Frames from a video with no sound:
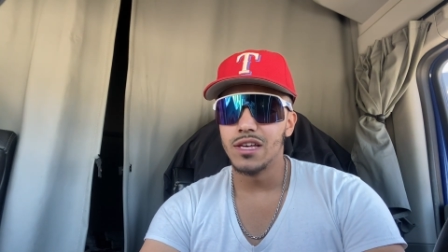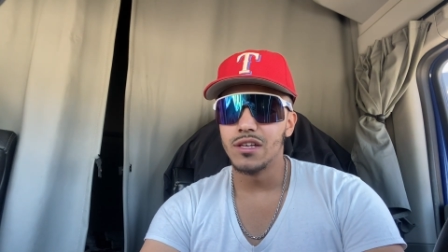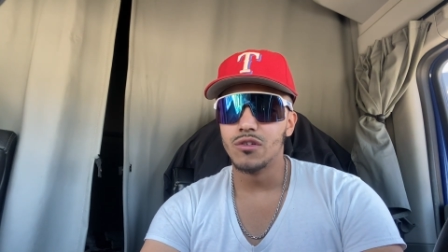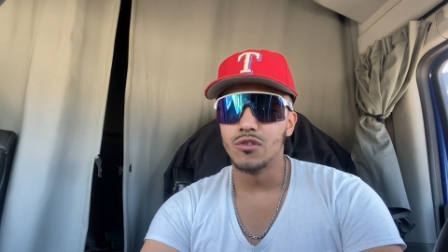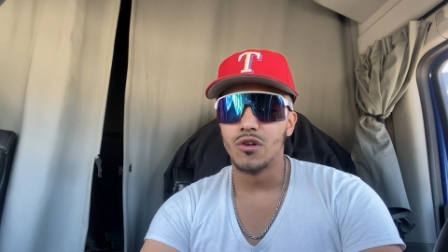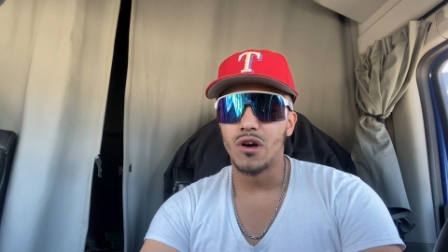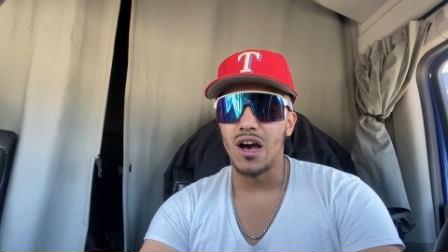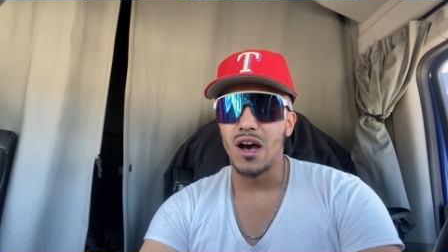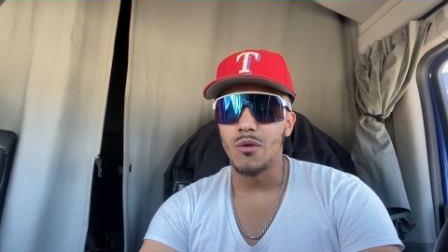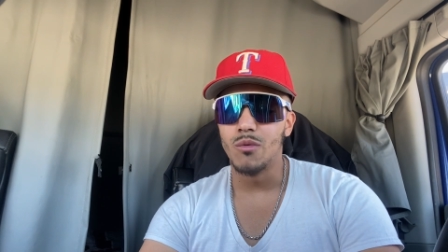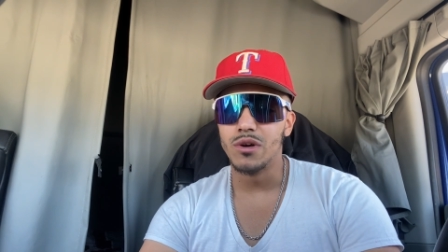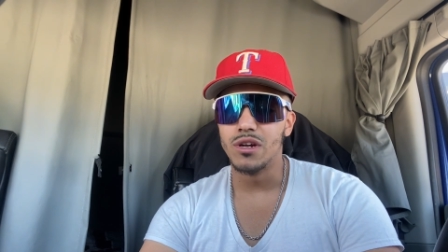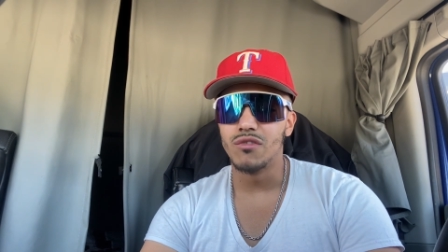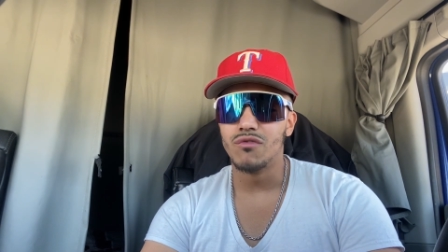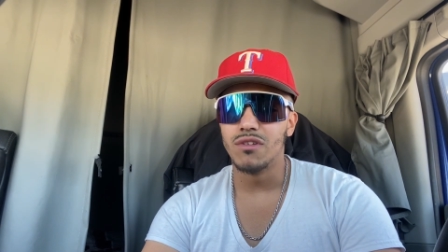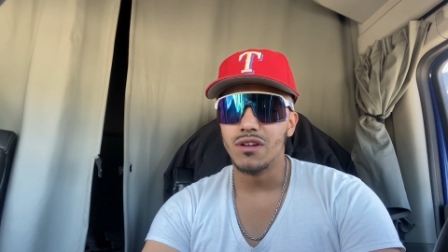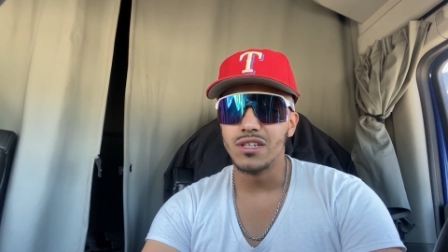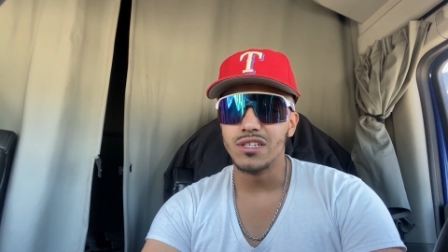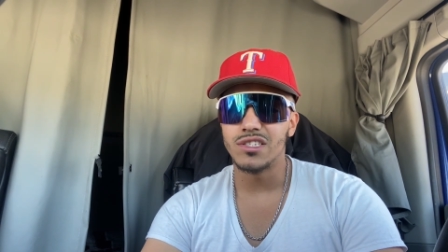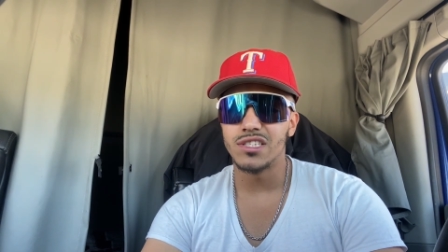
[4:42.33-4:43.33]
you know, I wouldn't
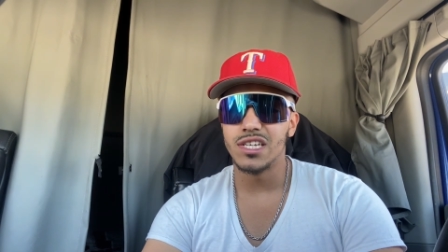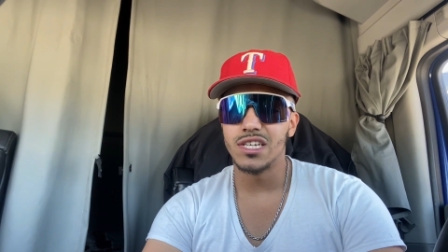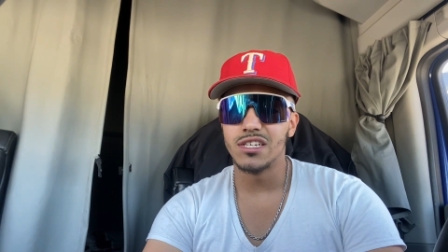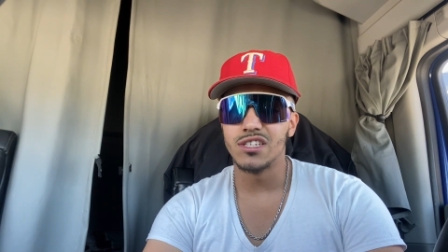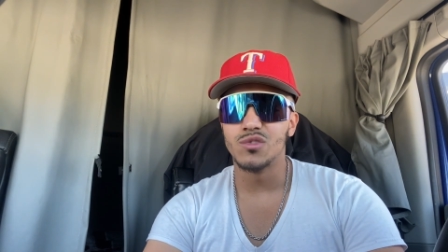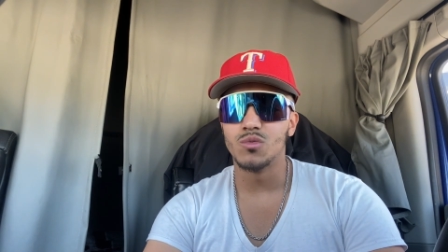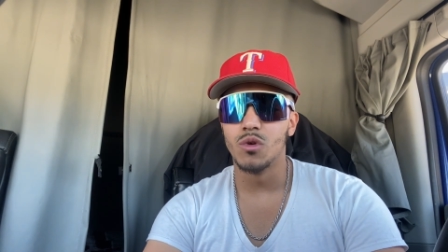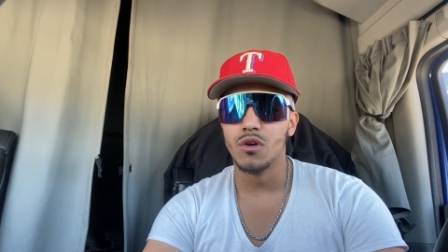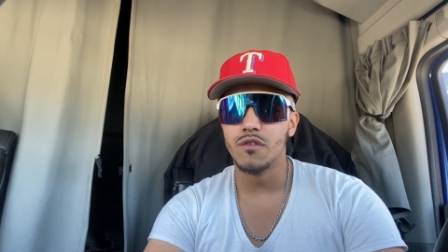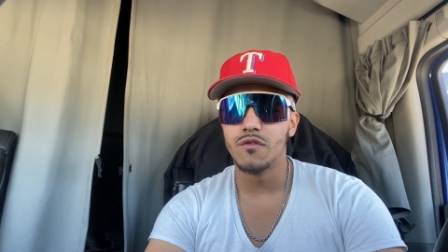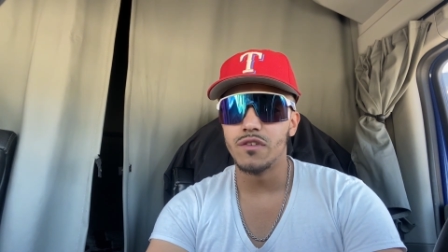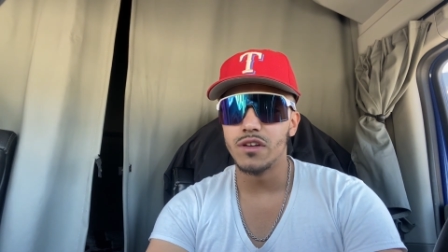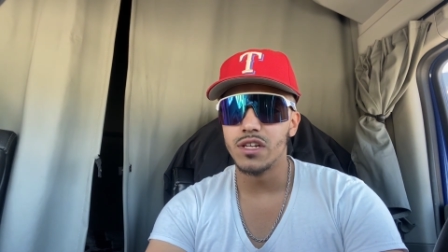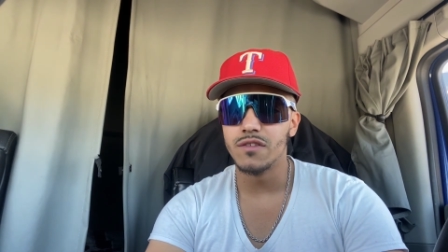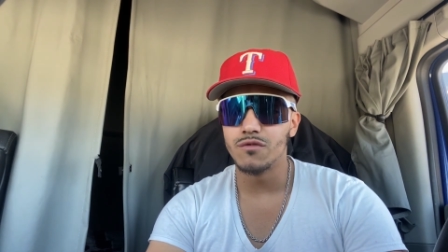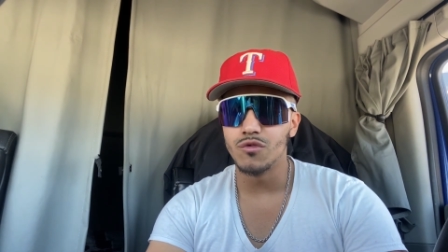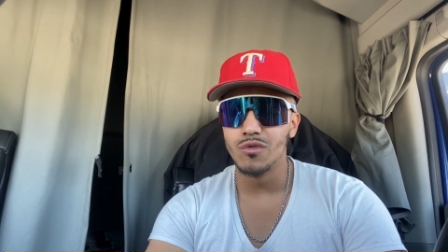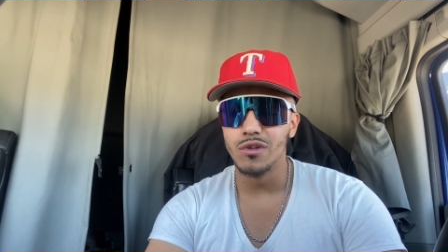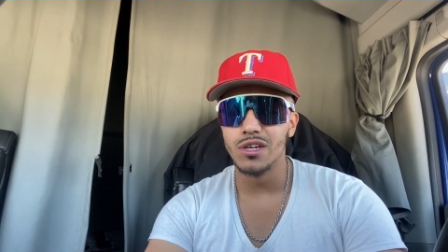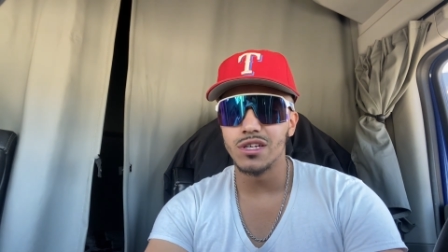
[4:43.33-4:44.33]
really say is worth it
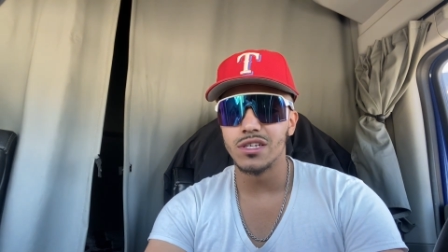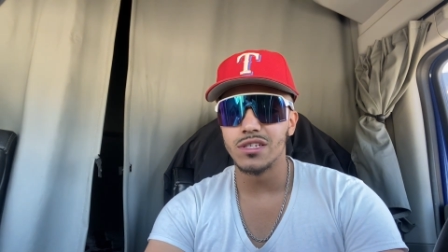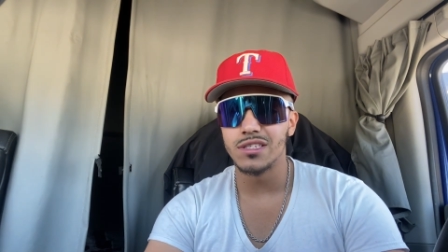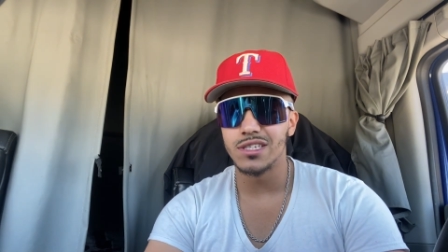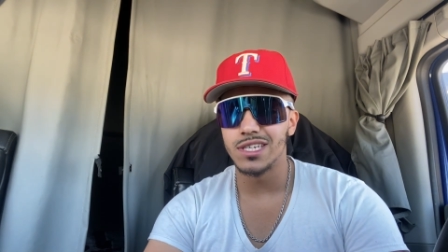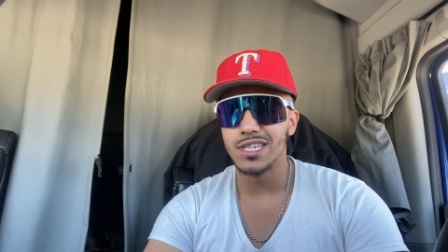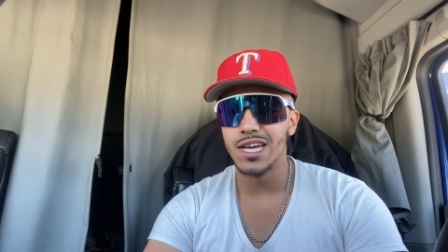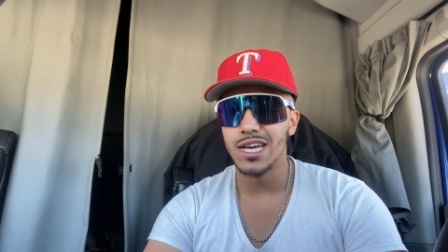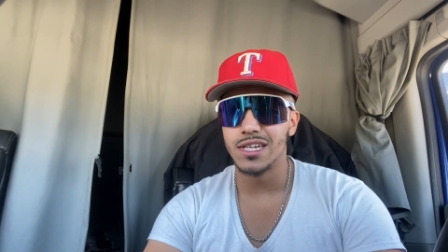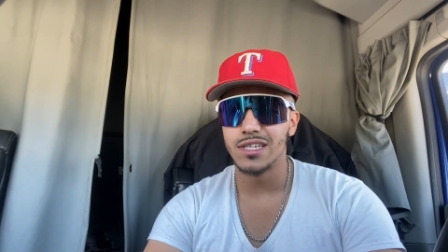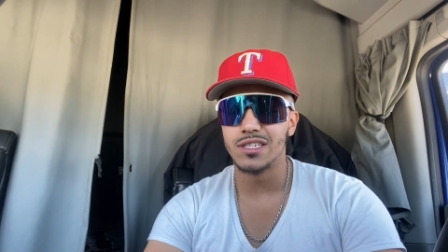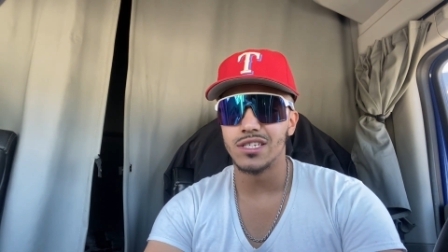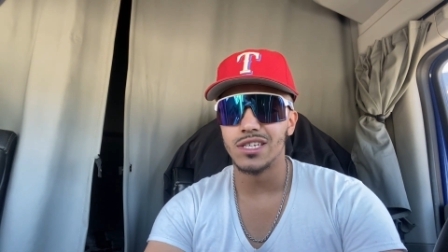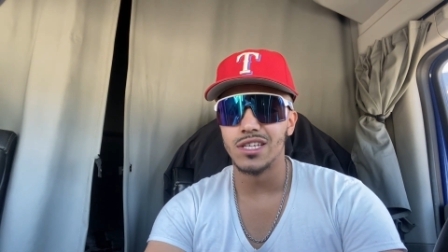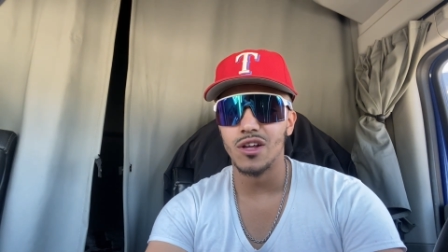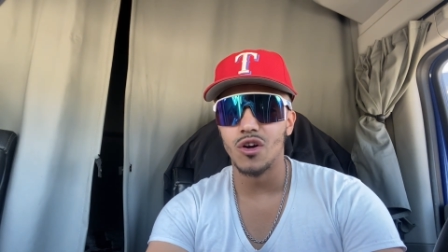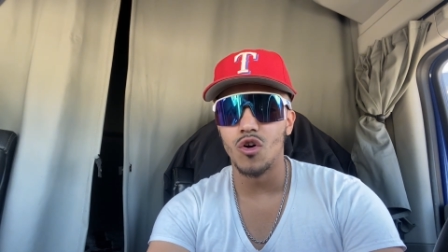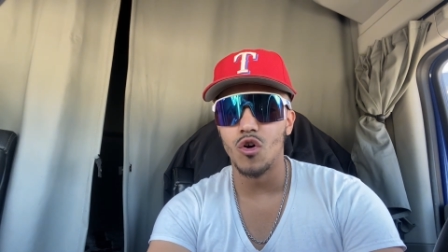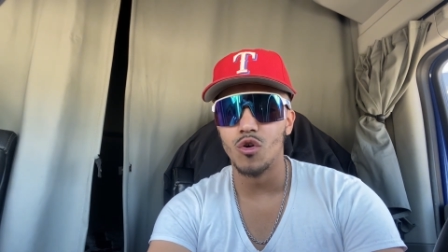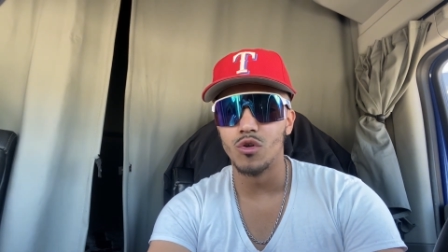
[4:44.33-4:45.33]
if you're looking to get into
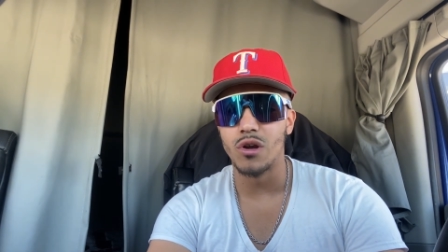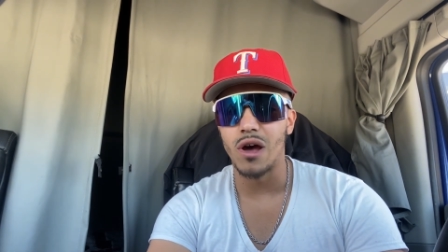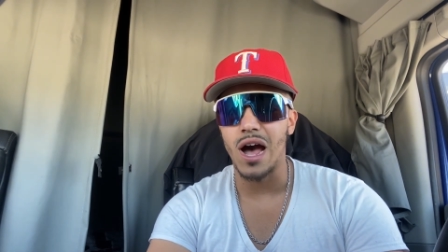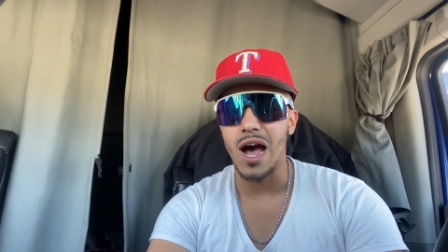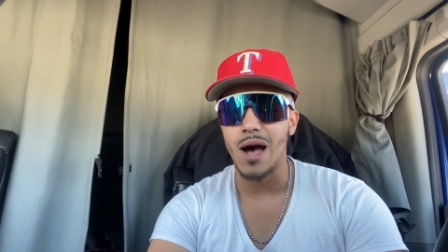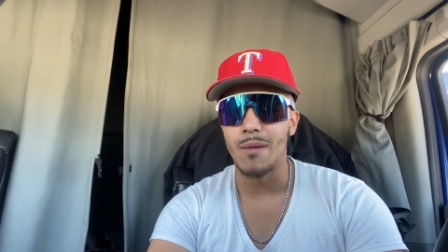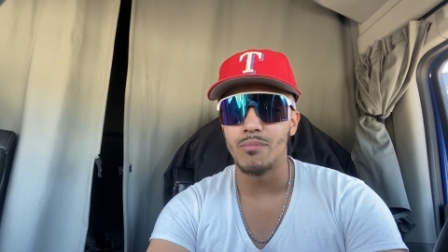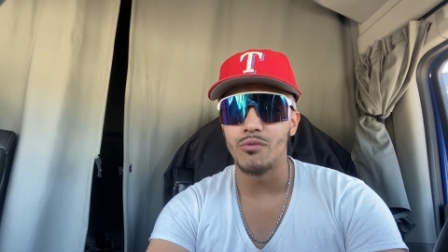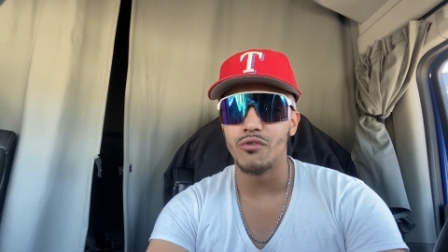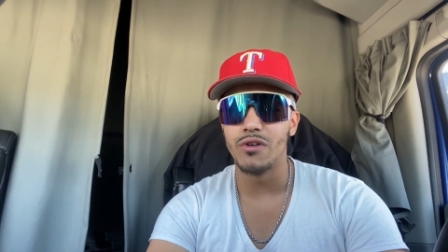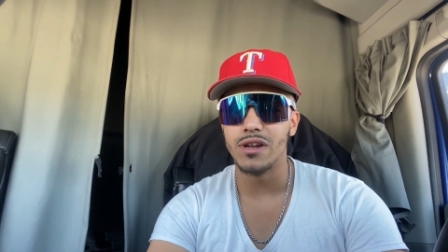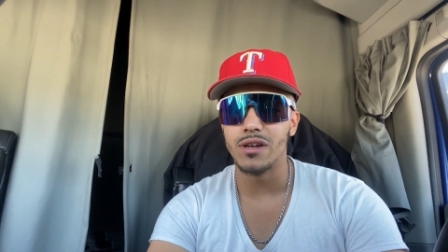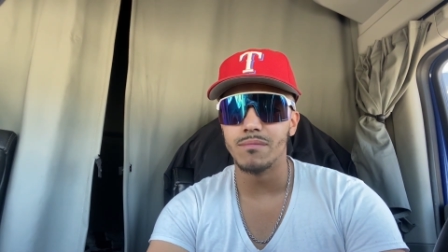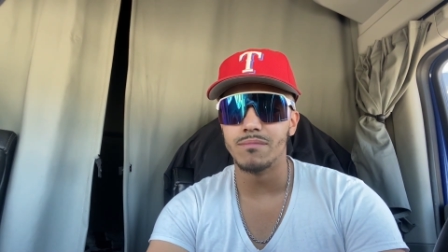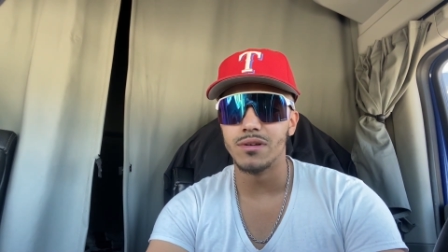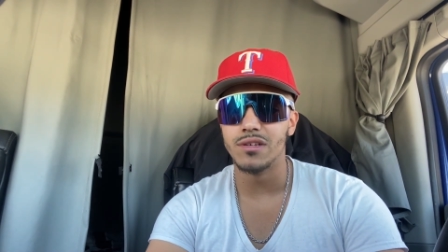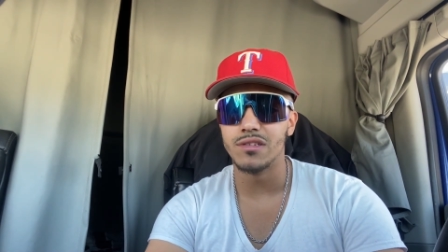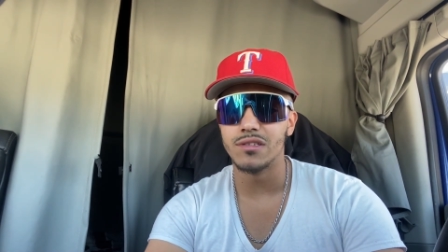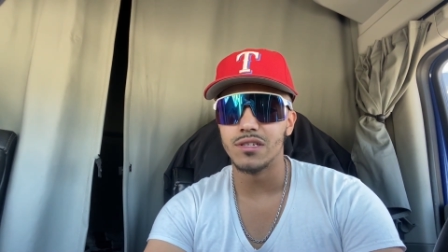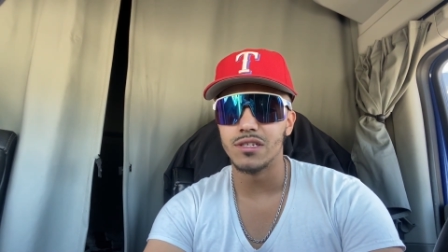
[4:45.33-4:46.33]
the owner operator
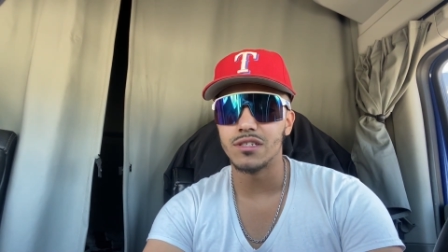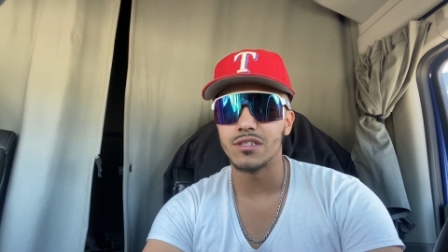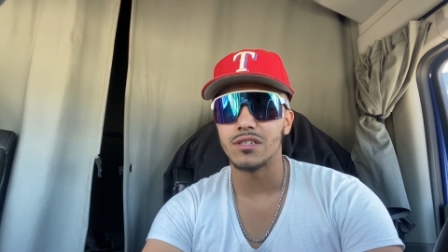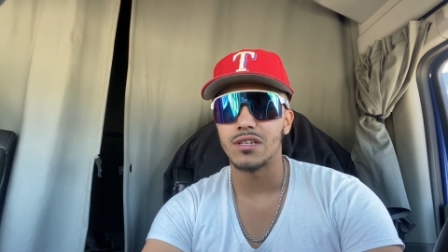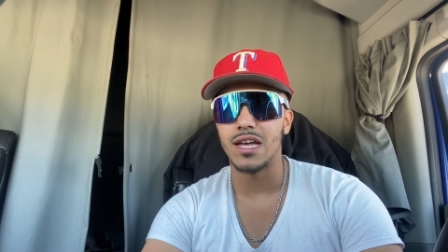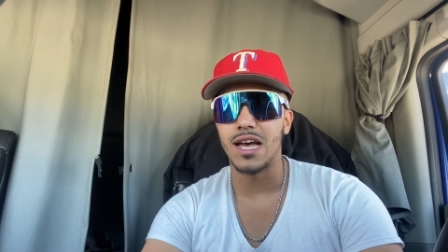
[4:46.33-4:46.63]
business